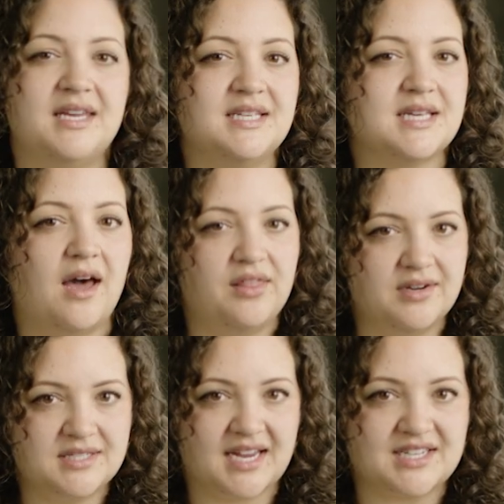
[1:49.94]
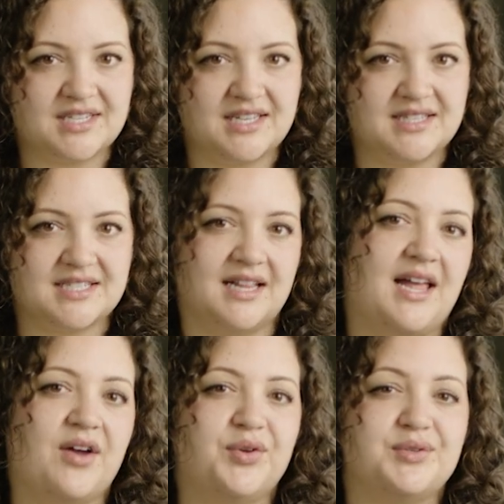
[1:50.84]
These other sections
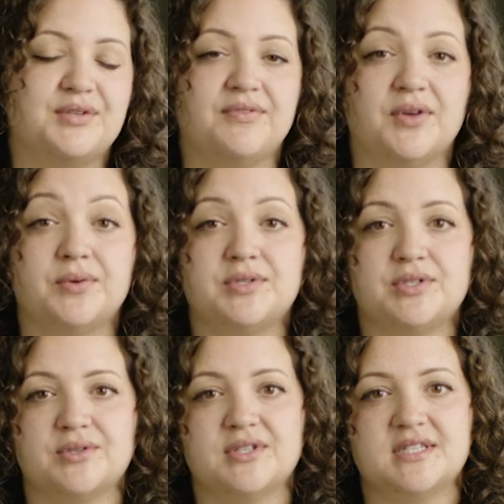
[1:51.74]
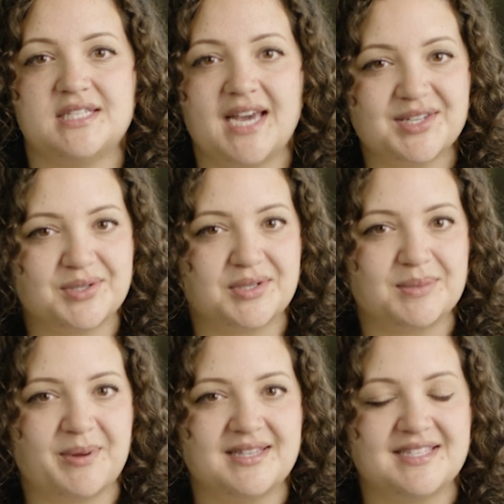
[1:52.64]
allow you to view students' text
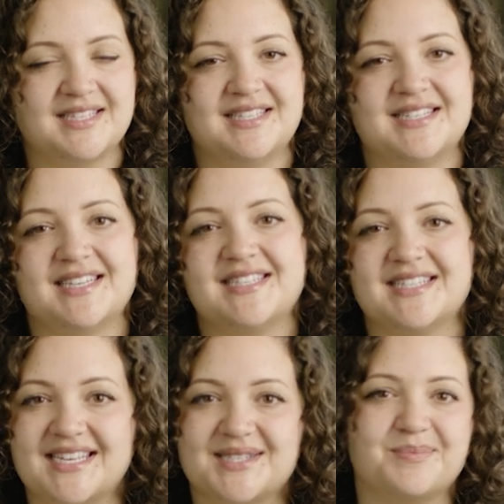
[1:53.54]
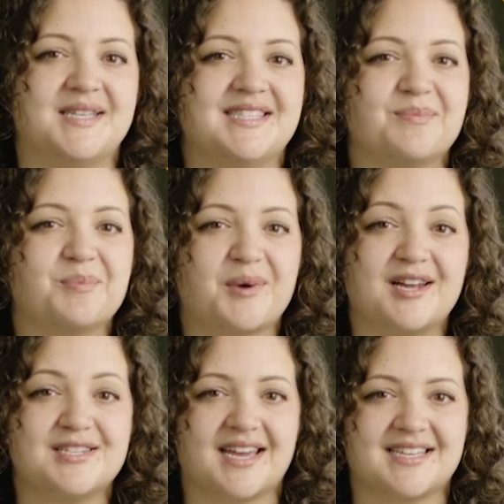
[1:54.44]
responses, assessments,
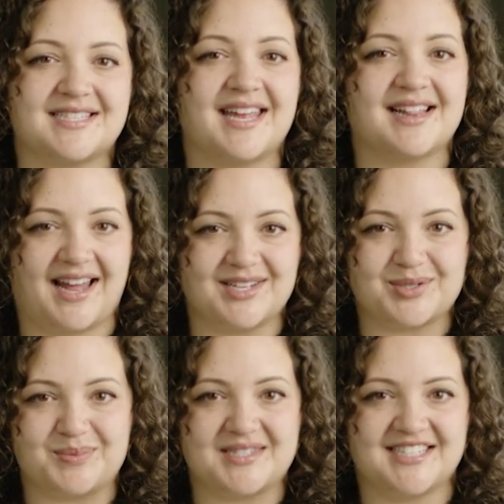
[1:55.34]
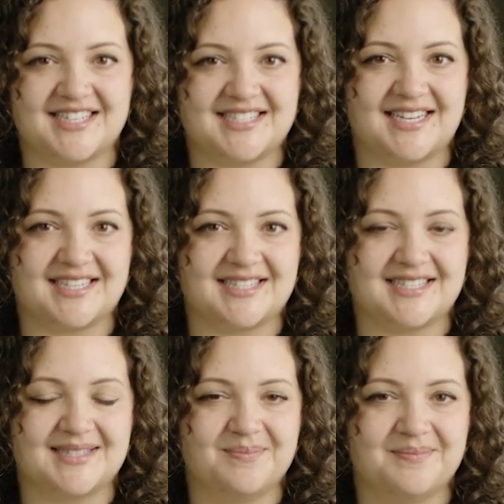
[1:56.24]
projects, and classroom
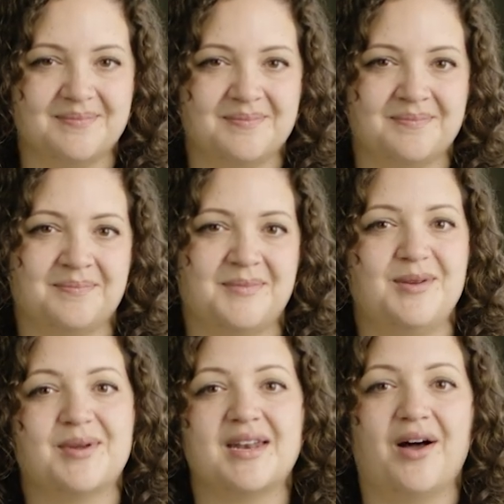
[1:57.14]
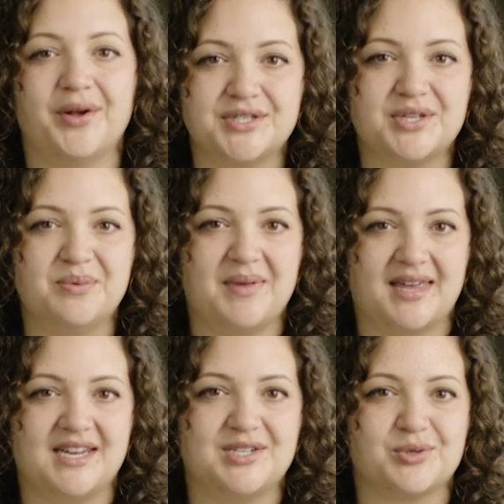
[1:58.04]
statistics. You can also
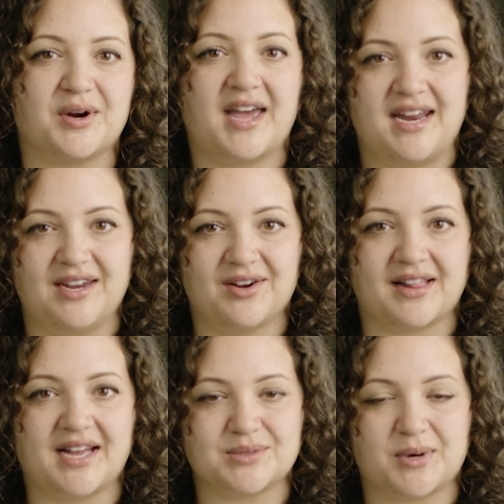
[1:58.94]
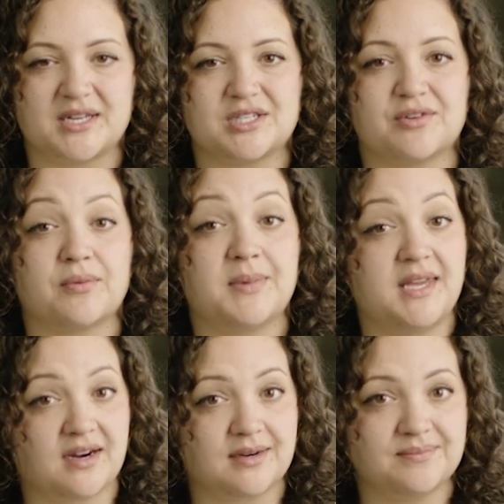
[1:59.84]
manage or edit your class roster from
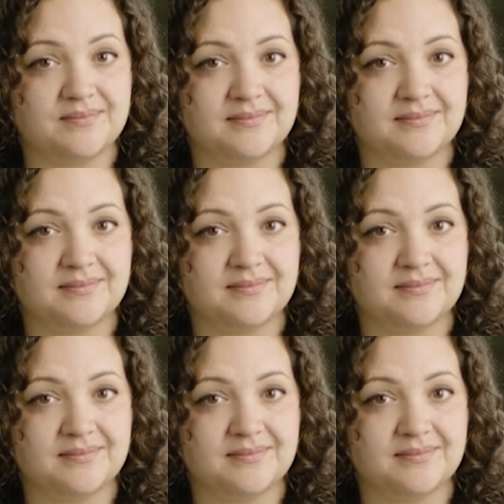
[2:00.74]
here.